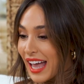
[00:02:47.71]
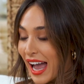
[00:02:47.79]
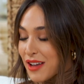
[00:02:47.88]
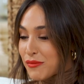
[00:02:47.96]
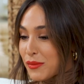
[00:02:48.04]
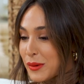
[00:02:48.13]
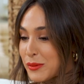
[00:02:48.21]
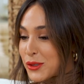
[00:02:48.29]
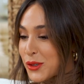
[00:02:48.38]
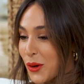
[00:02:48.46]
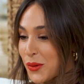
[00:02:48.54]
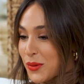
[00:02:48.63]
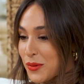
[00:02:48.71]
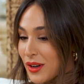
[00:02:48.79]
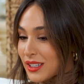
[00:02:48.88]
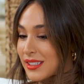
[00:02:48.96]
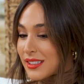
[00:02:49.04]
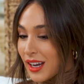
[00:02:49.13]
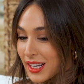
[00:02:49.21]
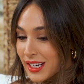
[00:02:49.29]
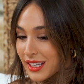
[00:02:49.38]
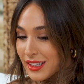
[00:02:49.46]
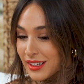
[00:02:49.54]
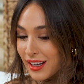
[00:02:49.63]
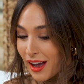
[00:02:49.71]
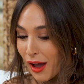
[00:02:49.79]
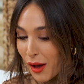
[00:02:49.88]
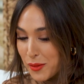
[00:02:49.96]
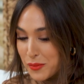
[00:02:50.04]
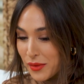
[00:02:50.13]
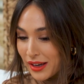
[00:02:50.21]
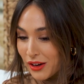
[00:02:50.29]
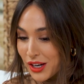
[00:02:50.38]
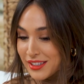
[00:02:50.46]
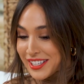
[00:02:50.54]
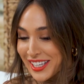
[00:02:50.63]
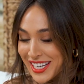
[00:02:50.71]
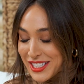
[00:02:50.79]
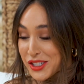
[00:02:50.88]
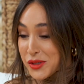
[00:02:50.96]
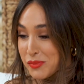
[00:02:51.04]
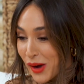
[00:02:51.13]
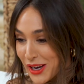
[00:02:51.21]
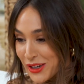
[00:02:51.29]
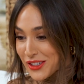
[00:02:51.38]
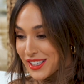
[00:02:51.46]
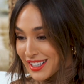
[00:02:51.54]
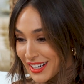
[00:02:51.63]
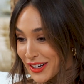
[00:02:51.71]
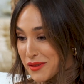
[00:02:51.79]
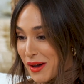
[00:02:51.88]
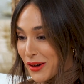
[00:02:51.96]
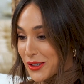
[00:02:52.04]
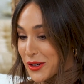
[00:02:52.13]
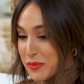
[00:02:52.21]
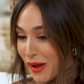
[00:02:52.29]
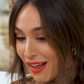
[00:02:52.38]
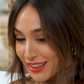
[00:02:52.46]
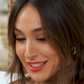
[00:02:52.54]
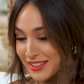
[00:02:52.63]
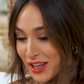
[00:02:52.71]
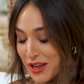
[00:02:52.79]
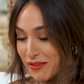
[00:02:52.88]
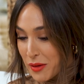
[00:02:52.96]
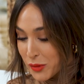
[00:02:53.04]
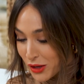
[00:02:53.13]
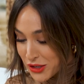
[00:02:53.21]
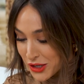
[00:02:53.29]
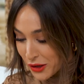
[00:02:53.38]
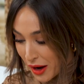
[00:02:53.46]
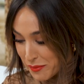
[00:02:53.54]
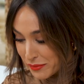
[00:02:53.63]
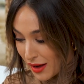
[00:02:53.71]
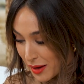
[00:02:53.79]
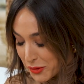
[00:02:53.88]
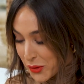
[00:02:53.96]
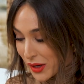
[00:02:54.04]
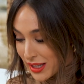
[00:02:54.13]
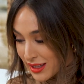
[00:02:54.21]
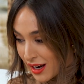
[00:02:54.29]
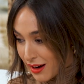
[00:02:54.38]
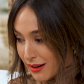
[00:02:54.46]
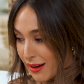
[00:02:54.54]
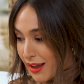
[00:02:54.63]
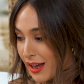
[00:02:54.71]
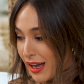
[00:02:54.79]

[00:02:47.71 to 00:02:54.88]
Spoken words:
I'm so excited and honestly inspired to hear about your balanced life. I'm not sure I'm quite there.